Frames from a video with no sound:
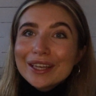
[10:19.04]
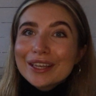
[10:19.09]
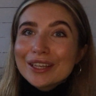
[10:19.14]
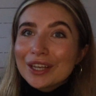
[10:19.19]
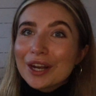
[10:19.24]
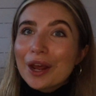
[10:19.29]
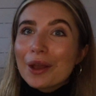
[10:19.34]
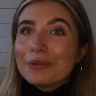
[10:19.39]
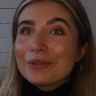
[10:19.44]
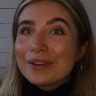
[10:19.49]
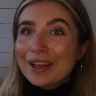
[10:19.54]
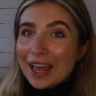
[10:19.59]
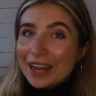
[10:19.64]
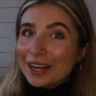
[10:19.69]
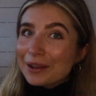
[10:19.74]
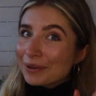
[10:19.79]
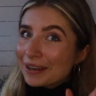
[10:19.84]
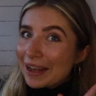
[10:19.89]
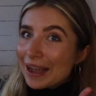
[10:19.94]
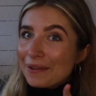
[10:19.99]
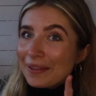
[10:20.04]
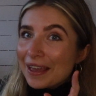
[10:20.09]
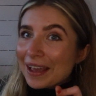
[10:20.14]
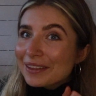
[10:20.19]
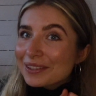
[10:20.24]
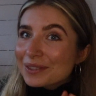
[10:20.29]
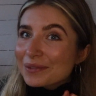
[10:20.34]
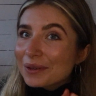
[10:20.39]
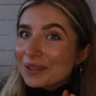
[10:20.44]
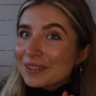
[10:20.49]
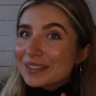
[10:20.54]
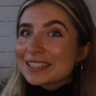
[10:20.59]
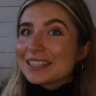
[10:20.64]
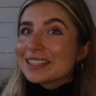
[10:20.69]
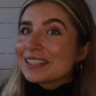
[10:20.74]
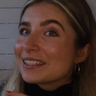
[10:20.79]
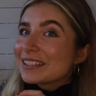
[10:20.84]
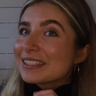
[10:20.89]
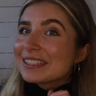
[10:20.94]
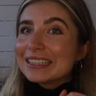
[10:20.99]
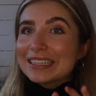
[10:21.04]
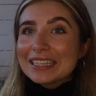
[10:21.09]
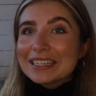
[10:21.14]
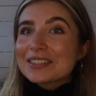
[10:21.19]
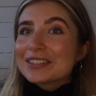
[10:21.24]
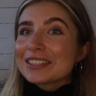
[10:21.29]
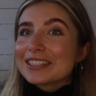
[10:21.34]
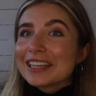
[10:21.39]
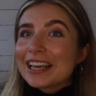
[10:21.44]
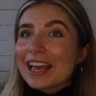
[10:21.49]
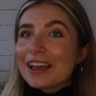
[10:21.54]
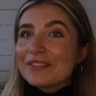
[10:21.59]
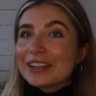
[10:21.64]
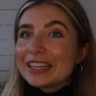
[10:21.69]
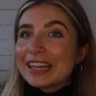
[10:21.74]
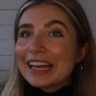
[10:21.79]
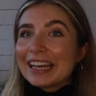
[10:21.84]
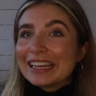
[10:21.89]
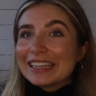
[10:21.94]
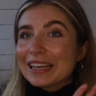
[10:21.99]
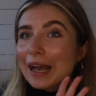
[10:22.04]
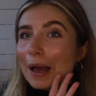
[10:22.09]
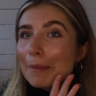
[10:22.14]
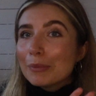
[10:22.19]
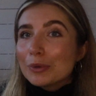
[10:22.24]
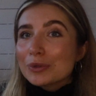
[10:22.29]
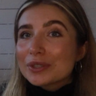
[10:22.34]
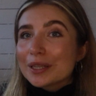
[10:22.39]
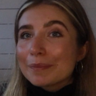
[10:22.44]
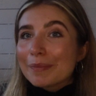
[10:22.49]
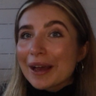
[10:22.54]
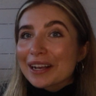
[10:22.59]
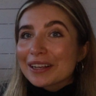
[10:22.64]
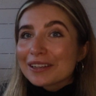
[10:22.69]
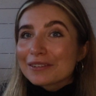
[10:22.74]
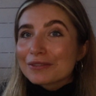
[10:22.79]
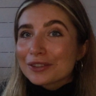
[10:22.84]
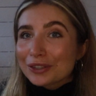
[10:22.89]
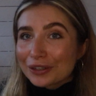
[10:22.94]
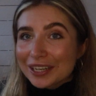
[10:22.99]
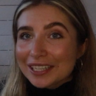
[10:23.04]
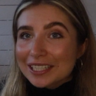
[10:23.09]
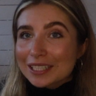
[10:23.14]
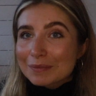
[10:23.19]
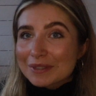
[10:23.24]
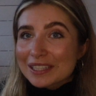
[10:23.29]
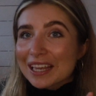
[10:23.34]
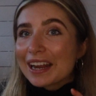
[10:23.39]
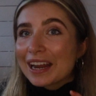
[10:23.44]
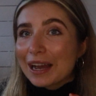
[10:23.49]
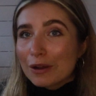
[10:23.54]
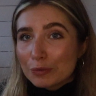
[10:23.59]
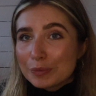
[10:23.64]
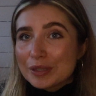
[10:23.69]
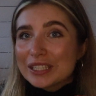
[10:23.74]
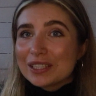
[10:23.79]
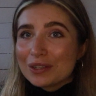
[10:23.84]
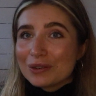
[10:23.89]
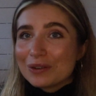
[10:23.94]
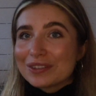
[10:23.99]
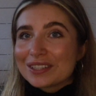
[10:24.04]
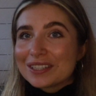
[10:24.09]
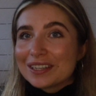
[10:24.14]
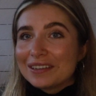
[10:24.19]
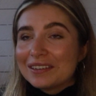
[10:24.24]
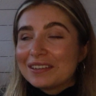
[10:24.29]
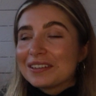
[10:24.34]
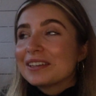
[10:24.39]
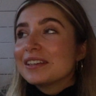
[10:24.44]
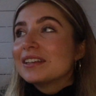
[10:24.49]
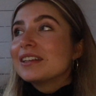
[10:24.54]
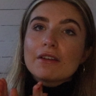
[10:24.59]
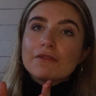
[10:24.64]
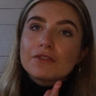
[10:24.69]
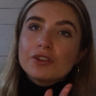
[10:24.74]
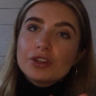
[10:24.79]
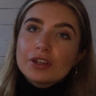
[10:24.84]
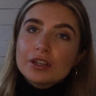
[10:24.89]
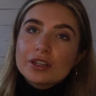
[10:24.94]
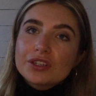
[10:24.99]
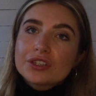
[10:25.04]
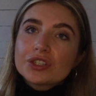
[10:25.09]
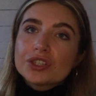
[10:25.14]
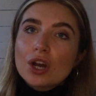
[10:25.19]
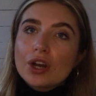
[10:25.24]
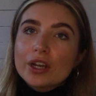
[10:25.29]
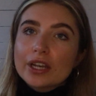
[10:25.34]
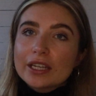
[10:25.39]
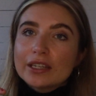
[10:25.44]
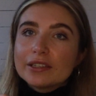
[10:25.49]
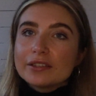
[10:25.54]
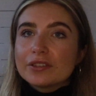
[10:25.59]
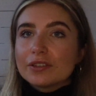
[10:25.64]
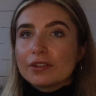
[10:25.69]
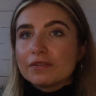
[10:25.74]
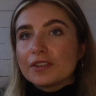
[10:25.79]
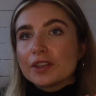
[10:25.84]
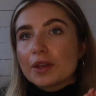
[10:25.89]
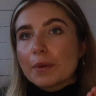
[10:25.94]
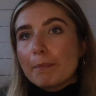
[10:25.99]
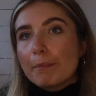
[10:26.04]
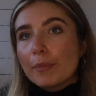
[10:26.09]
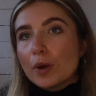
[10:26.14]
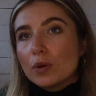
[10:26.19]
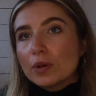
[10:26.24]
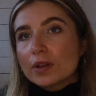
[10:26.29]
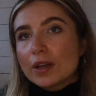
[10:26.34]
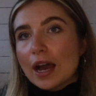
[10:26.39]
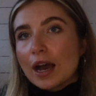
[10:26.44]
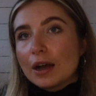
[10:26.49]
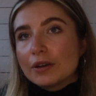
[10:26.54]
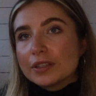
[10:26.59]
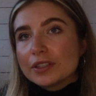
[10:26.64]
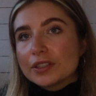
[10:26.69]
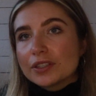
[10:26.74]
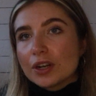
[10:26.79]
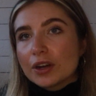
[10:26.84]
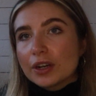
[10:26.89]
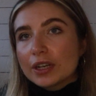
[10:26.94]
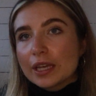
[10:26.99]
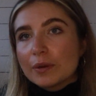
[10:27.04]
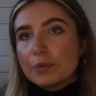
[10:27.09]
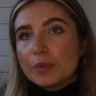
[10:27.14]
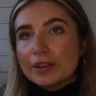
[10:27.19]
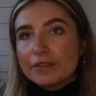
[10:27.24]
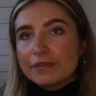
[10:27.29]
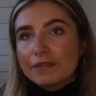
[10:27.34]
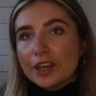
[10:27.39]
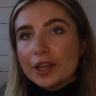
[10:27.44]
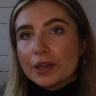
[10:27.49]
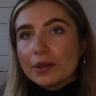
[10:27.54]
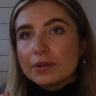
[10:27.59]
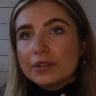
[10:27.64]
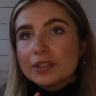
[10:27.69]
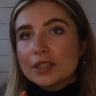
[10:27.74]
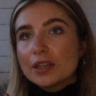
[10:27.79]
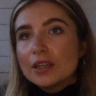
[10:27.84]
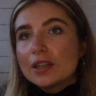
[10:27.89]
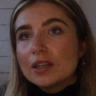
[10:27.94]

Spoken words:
you know, anyone out there that's watching, just literally get me like a multi-bag of crisps and I'll be sorted. If you're doing a stocking and stuff, you can bulk out the stocking with food.